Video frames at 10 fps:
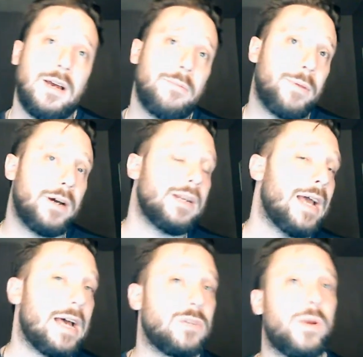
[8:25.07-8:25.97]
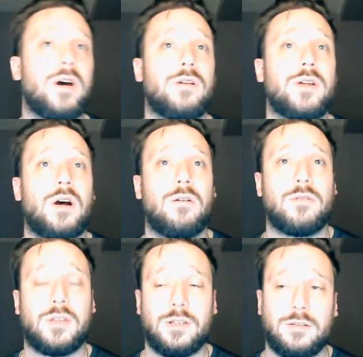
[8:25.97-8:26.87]
But as we all know,
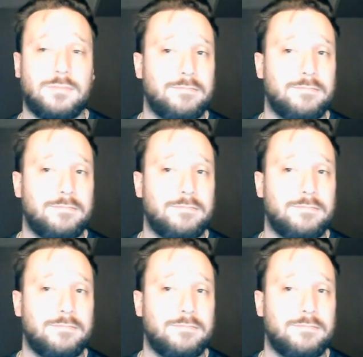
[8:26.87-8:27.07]
the